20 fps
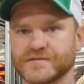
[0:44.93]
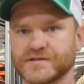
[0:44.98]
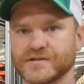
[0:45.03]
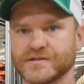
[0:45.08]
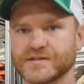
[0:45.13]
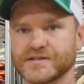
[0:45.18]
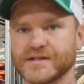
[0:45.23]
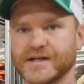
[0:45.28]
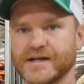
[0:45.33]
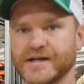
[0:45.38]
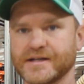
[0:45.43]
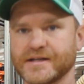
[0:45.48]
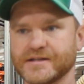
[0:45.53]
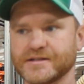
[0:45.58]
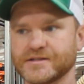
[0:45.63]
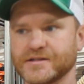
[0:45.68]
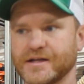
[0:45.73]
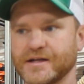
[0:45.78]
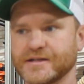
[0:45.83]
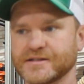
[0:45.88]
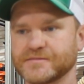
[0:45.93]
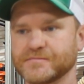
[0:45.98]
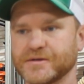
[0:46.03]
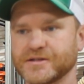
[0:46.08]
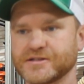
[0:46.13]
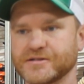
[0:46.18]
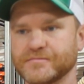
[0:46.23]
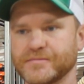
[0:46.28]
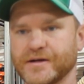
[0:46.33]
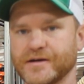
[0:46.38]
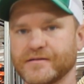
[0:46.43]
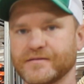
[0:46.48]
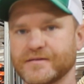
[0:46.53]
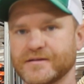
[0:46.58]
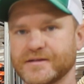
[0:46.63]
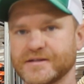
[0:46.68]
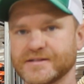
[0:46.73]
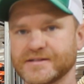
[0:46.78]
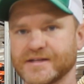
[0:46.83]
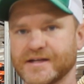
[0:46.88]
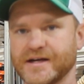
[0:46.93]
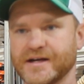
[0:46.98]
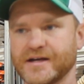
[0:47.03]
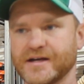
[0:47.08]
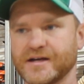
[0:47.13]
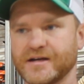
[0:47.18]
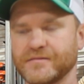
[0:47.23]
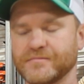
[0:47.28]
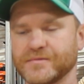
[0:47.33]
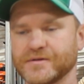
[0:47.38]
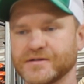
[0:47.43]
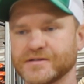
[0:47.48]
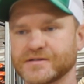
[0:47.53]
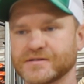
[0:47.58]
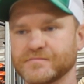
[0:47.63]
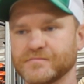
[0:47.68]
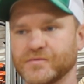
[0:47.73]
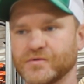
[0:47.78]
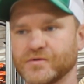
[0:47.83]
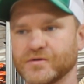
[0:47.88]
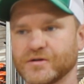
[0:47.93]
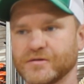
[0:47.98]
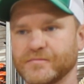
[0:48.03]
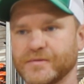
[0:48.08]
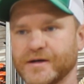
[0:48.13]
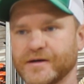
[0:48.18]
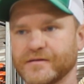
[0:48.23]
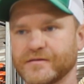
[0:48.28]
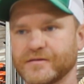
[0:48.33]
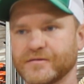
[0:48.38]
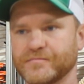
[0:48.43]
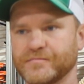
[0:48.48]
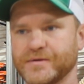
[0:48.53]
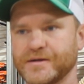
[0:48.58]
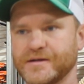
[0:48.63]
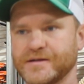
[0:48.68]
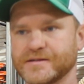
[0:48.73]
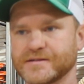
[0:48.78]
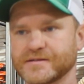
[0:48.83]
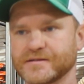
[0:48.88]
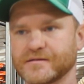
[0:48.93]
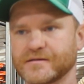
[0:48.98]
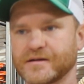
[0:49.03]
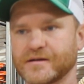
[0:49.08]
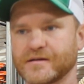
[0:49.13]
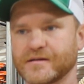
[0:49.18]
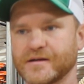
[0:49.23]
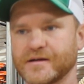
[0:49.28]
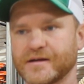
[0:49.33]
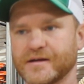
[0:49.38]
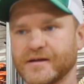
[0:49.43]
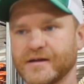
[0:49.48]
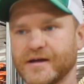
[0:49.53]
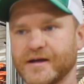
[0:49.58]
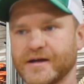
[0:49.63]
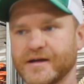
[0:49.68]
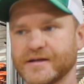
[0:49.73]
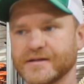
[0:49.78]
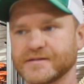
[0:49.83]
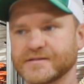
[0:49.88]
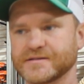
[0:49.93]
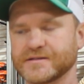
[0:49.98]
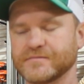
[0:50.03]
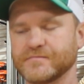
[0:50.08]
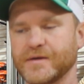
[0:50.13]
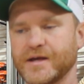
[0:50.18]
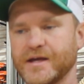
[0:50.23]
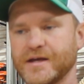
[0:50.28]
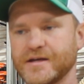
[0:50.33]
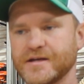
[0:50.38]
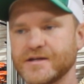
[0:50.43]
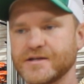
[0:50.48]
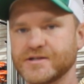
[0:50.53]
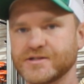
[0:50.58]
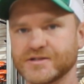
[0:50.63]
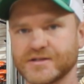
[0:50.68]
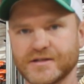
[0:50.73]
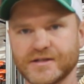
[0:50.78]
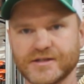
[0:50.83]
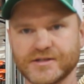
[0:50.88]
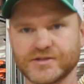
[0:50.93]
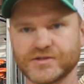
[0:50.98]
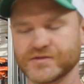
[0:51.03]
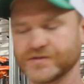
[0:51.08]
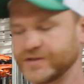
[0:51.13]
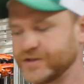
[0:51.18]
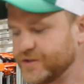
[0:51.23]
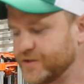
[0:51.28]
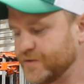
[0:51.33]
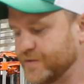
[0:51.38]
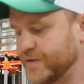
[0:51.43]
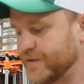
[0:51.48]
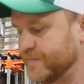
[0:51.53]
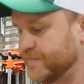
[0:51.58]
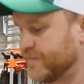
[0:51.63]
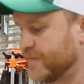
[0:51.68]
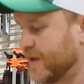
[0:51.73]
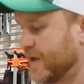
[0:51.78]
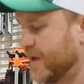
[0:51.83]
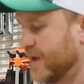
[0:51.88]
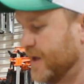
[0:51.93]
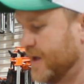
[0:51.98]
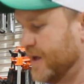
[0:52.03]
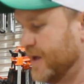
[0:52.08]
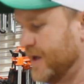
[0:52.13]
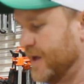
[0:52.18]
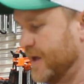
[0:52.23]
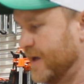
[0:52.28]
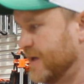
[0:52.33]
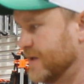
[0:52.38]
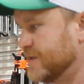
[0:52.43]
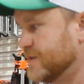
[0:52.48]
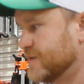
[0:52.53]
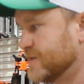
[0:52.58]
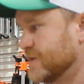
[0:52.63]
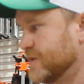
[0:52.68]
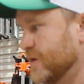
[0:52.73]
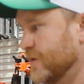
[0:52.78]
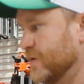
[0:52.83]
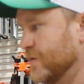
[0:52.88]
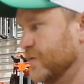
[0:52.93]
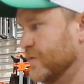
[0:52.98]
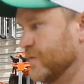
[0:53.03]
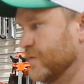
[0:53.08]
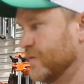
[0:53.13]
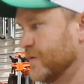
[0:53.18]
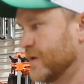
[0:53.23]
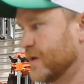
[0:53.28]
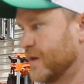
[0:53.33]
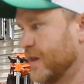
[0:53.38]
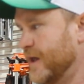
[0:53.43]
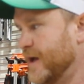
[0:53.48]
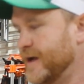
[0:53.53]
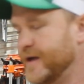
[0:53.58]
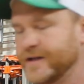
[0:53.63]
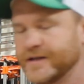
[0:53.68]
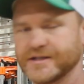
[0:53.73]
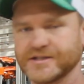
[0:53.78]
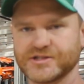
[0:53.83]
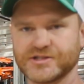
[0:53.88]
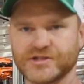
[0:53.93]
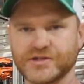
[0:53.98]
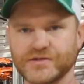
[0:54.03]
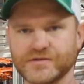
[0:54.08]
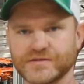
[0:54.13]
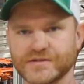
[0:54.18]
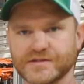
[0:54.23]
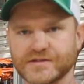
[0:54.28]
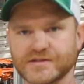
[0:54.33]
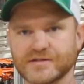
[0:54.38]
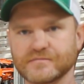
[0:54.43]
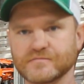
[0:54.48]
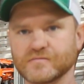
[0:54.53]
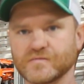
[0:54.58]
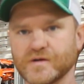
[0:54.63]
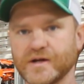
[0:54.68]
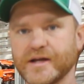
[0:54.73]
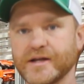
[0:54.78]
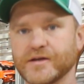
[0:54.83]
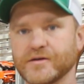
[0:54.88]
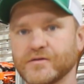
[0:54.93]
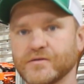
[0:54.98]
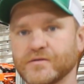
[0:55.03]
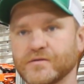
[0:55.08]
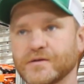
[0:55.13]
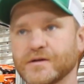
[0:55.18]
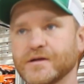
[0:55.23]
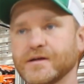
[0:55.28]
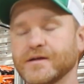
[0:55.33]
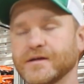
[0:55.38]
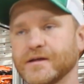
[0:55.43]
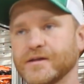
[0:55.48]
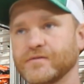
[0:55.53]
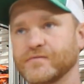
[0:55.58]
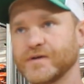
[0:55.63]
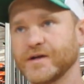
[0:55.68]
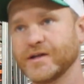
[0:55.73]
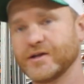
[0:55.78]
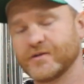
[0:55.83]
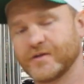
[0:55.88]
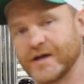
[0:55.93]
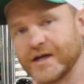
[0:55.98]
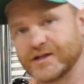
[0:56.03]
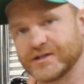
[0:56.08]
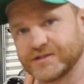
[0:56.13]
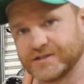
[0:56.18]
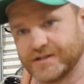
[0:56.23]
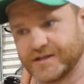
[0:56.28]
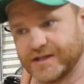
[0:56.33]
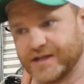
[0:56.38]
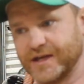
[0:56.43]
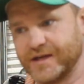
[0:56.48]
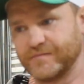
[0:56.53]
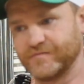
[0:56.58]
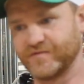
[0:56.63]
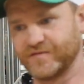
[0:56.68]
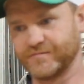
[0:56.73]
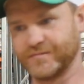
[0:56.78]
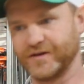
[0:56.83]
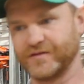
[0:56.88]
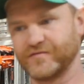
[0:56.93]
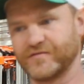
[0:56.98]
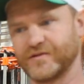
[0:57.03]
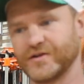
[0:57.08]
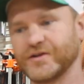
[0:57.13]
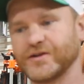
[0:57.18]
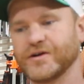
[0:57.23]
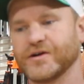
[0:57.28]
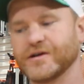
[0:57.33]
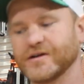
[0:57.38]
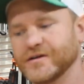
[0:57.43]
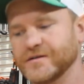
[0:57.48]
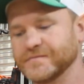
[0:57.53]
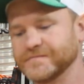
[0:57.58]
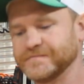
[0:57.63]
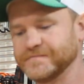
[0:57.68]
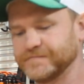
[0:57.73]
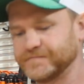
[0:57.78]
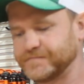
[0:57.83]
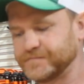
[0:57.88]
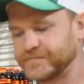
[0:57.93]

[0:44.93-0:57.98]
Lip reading: So it's not as much about the design, but it's more about the piece looking like it has some age and history to it. And so the client has chosen some red oak, and the red oak actually came from my front yard.